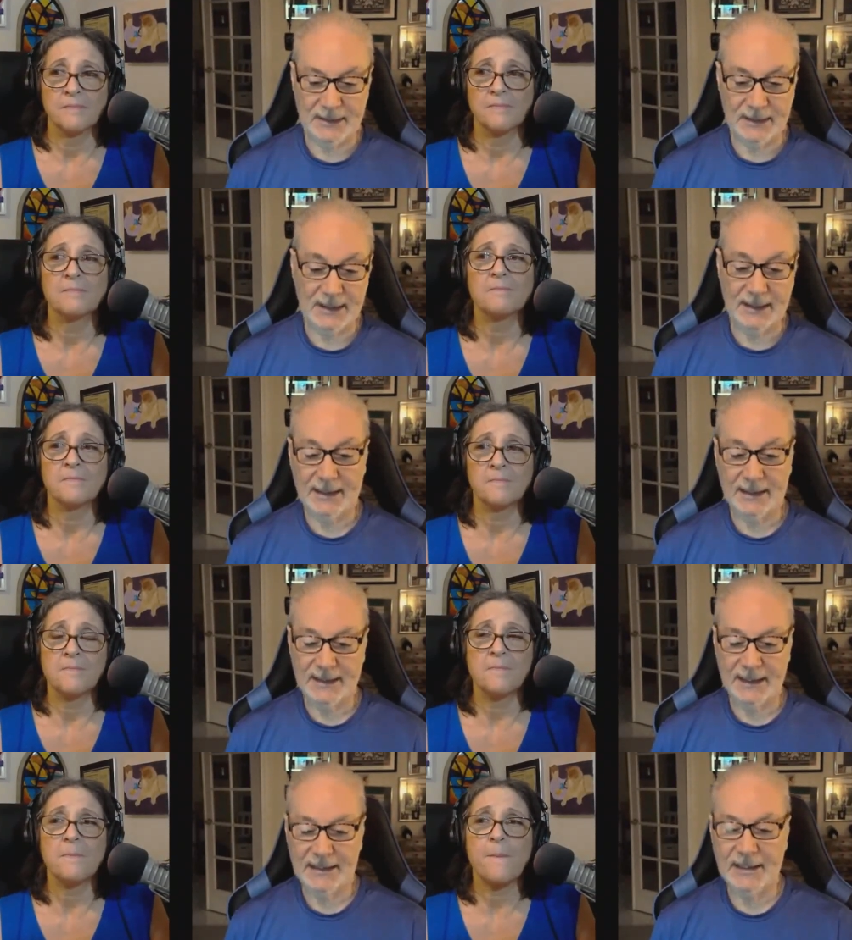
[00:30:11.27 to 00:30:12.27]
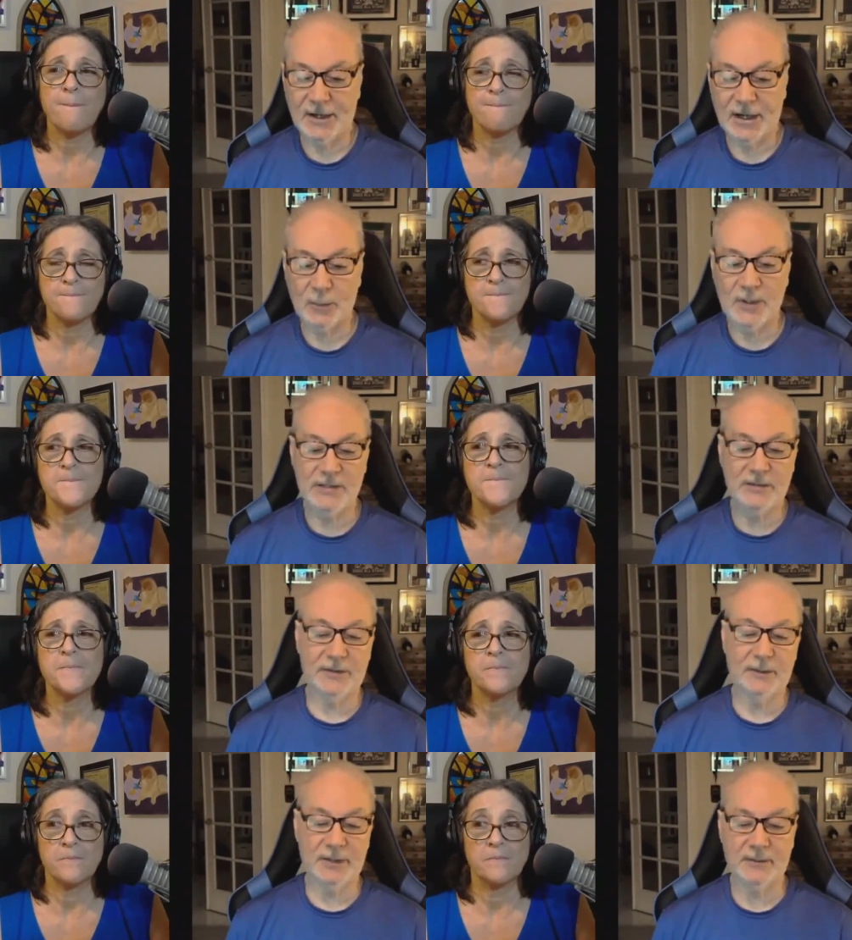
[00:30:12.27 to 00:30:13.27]
Speaker 1: you know, again, here,
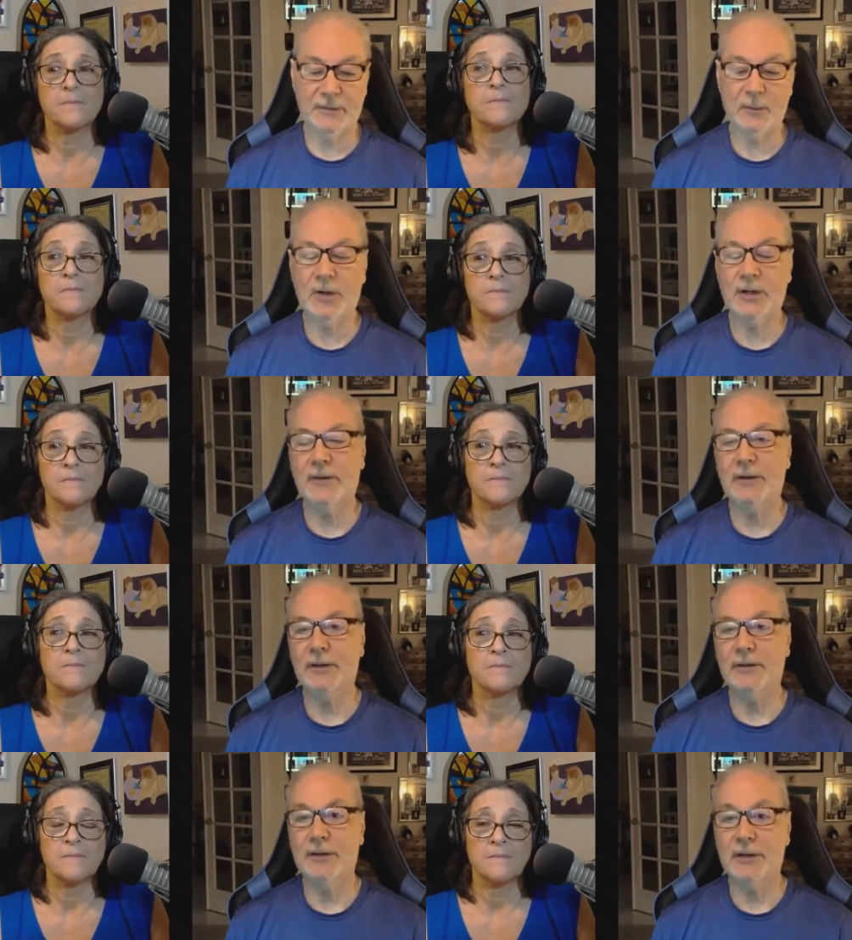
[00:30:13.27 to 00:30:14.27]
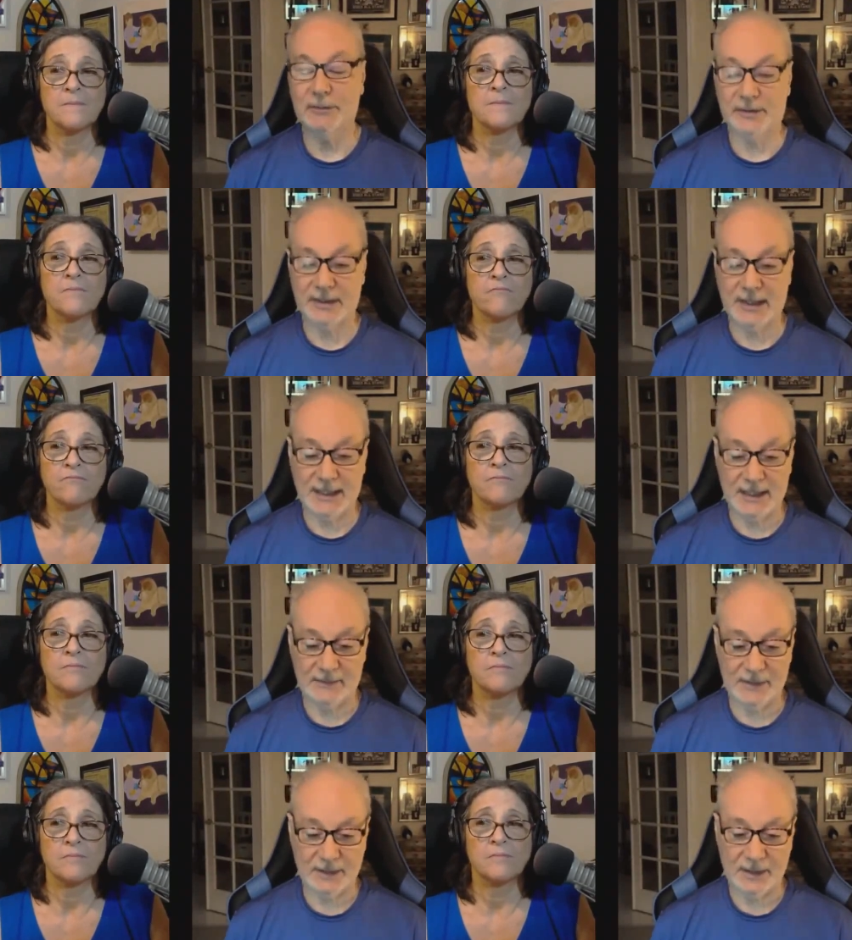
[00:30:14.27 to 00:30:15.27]
I'll read you something from one of the notes
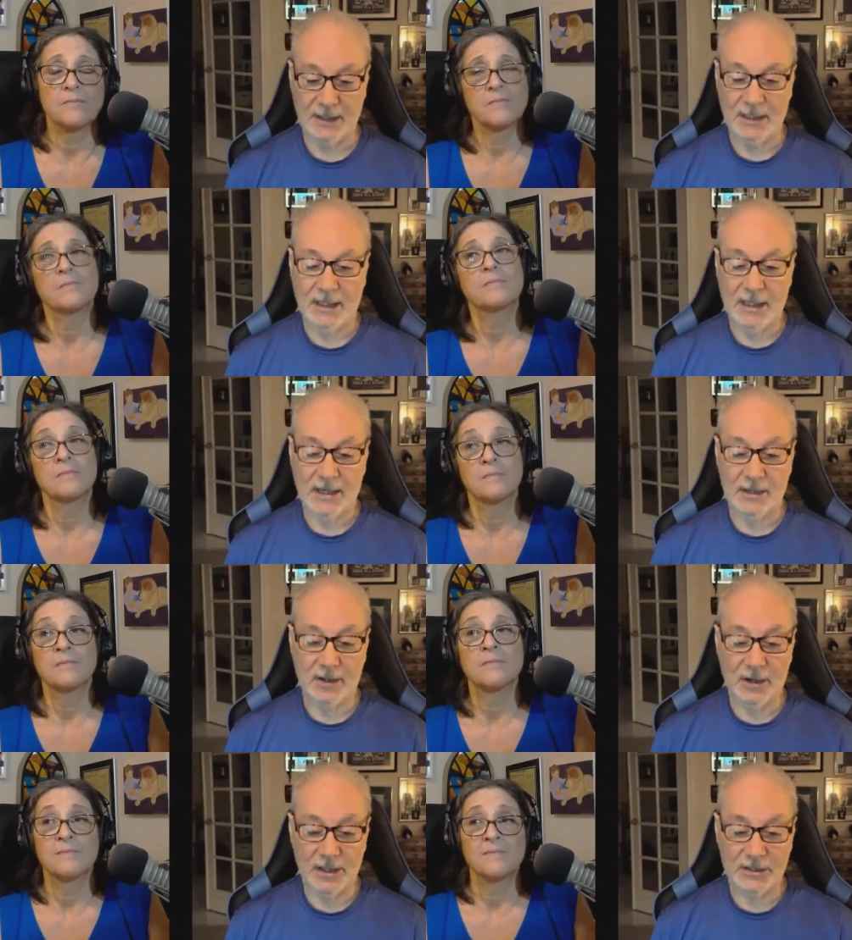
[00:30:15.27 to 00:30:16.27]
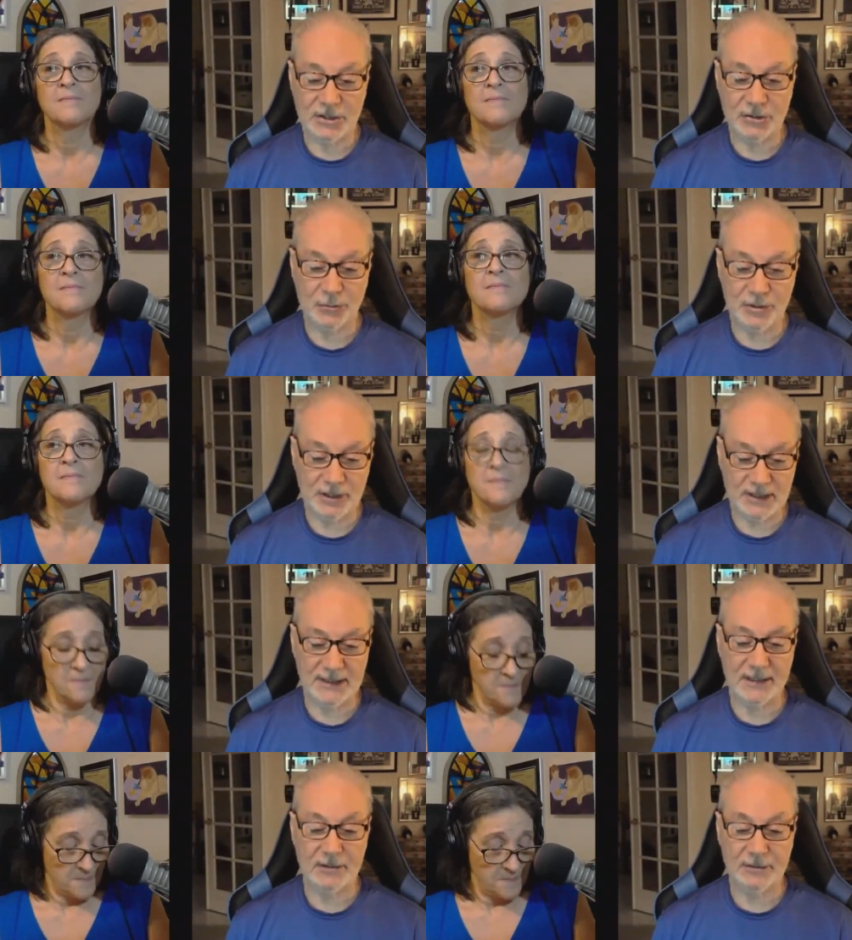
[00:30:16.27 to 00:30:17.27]
that I have here. In a large
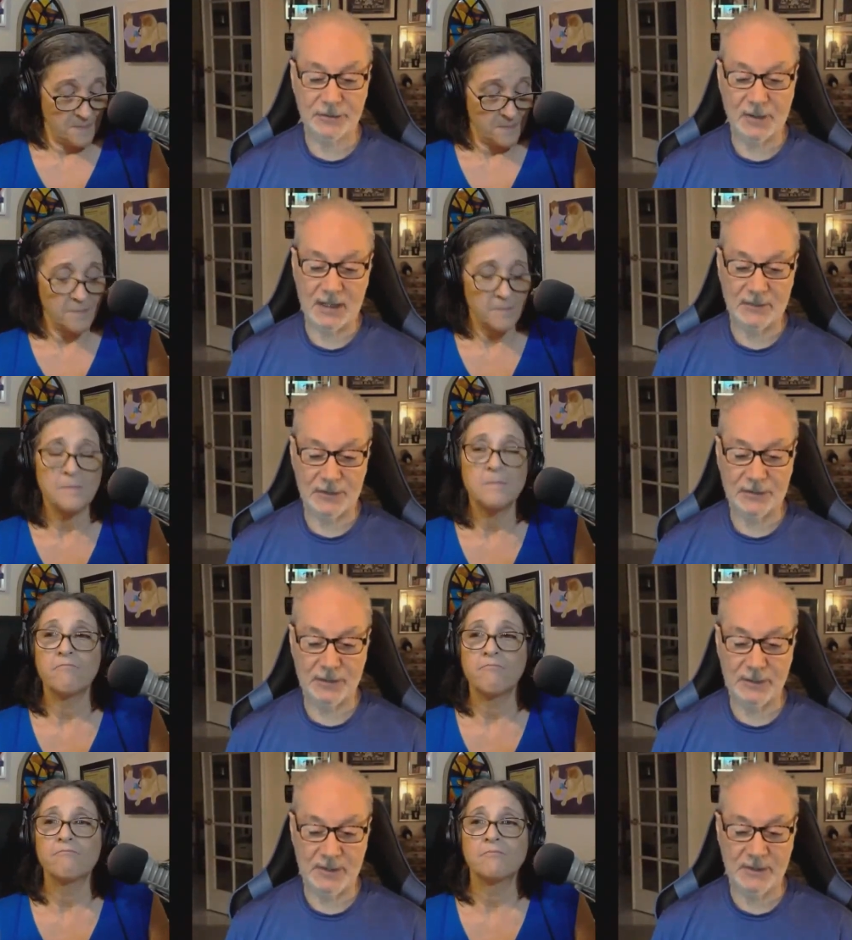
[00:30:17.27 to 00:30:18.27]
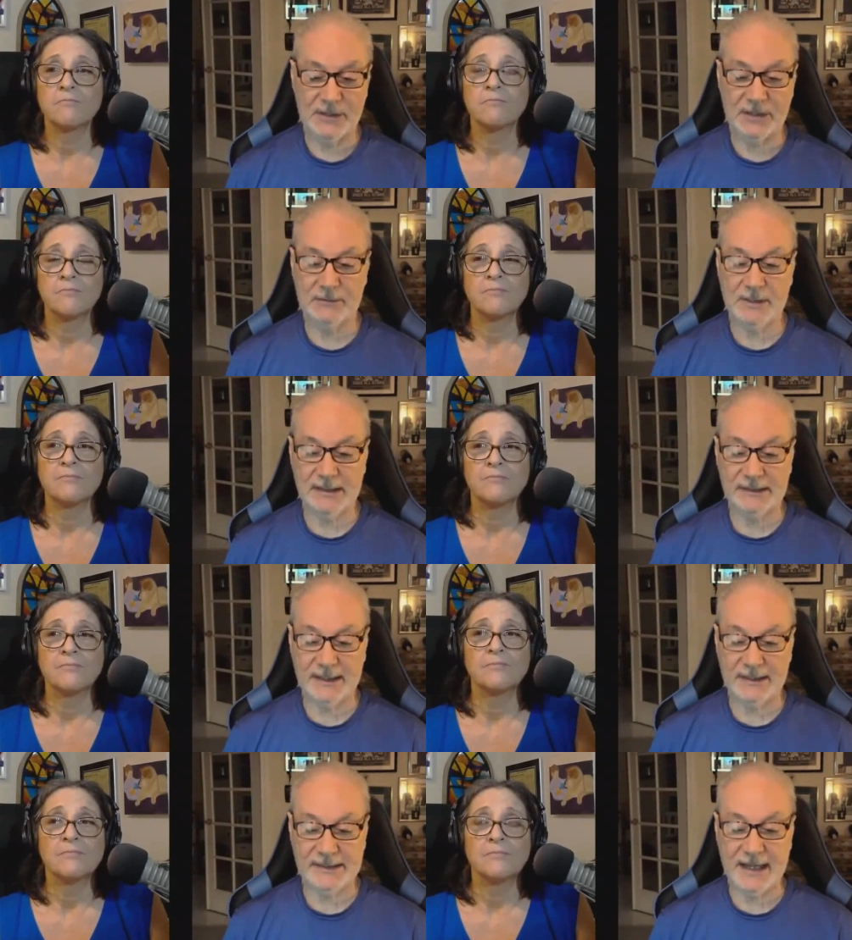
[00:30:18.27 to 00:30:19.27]
clinical trial for the treatment of
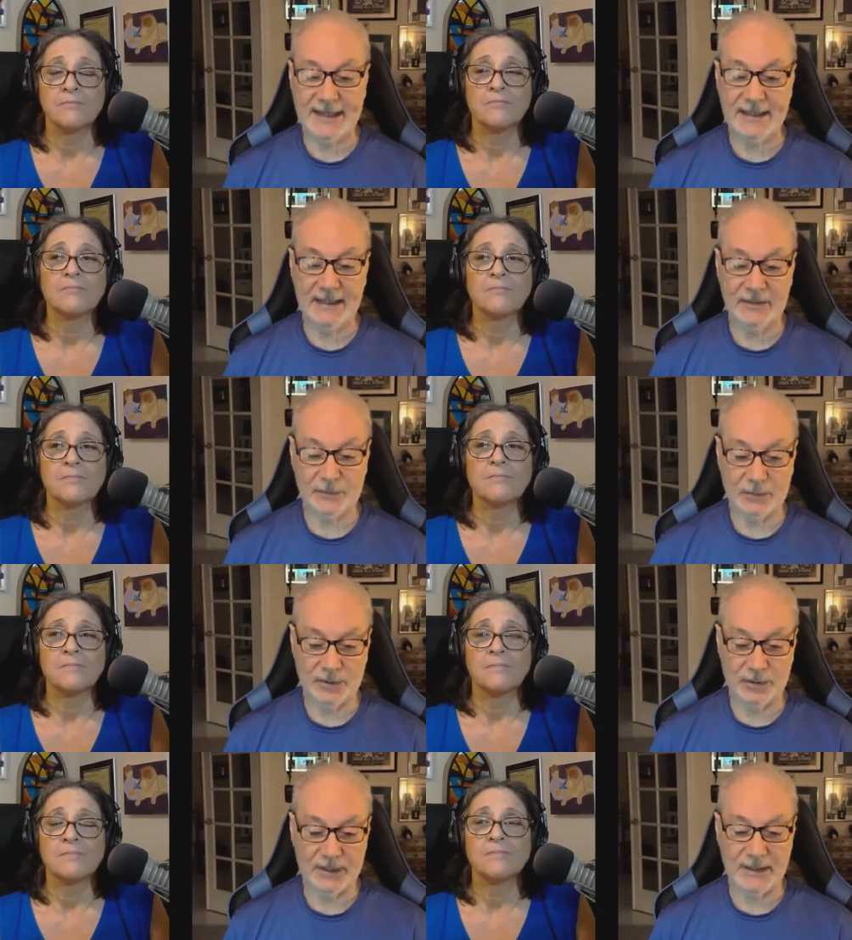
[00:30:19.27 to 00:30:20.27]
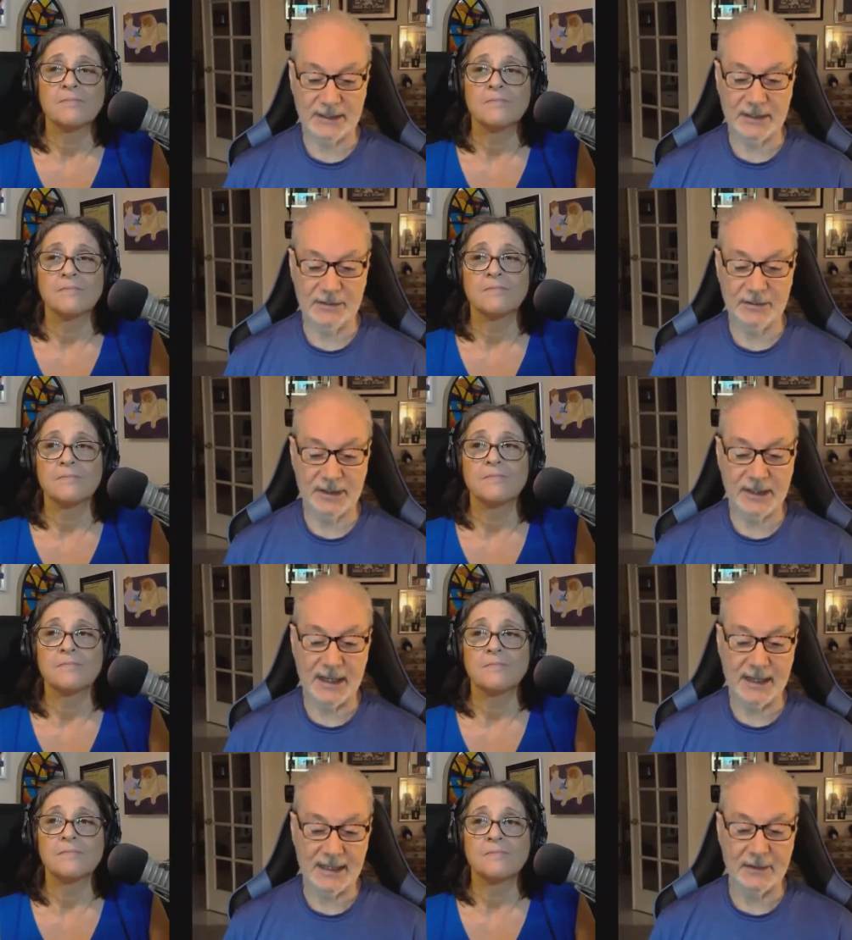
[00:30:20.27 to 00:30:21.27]
generalized anxiety disorder
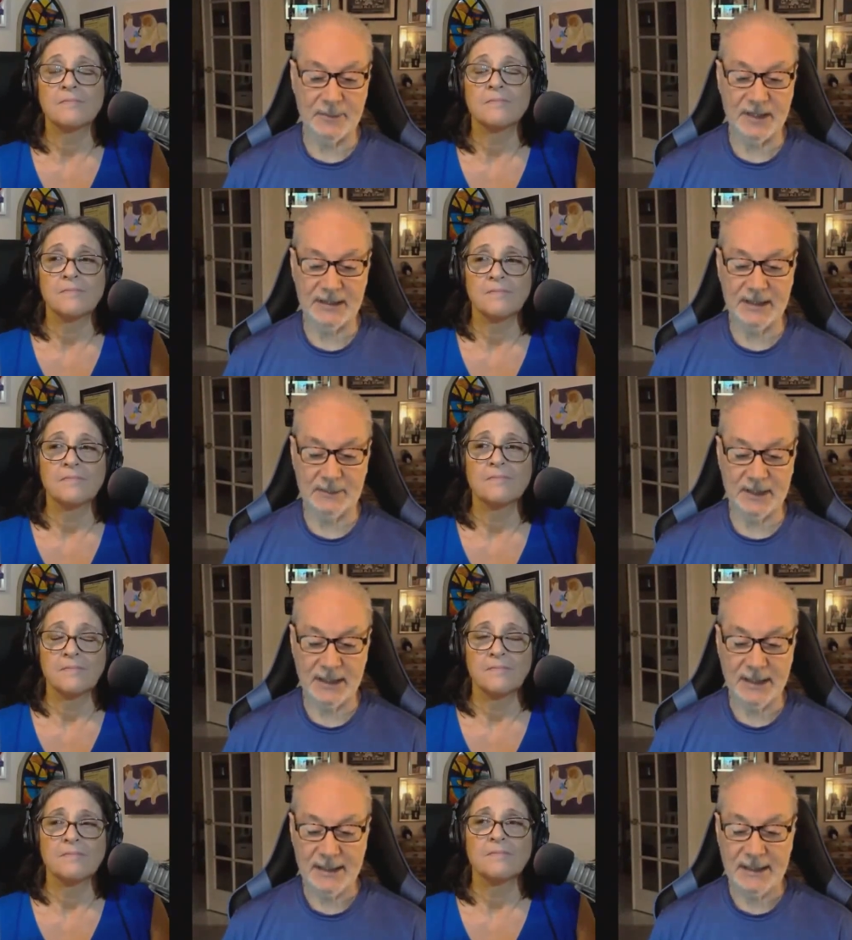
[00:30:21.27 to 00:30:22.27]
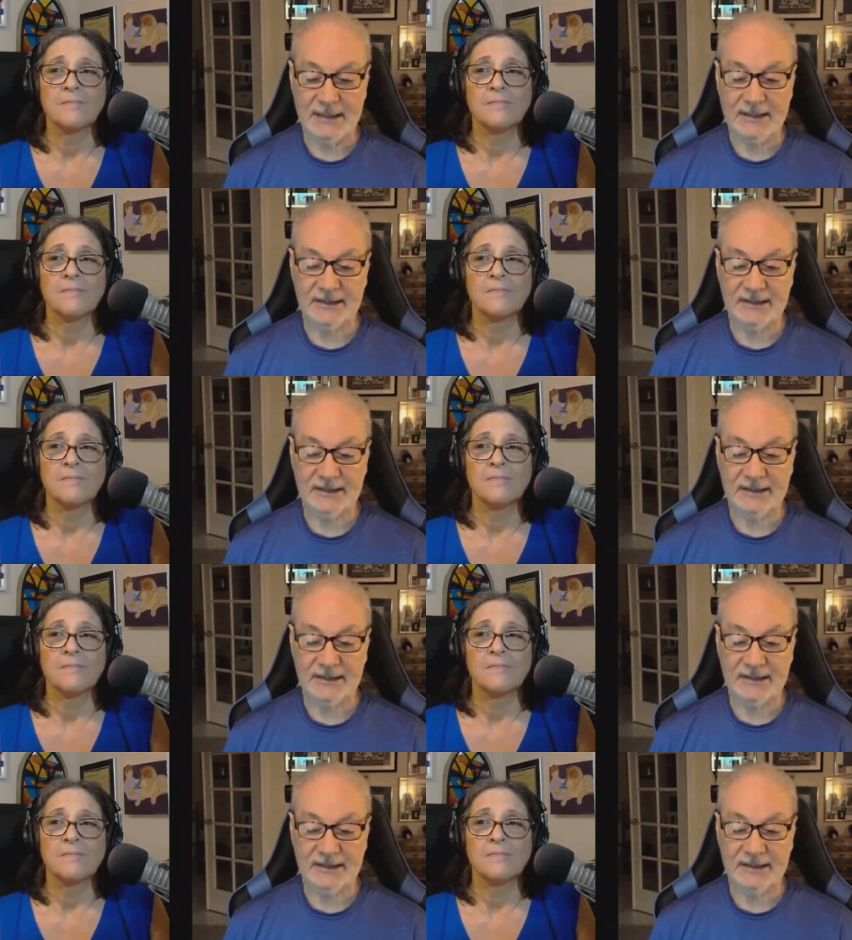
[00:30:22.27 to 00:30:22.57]
conducted during the height of the pandemic,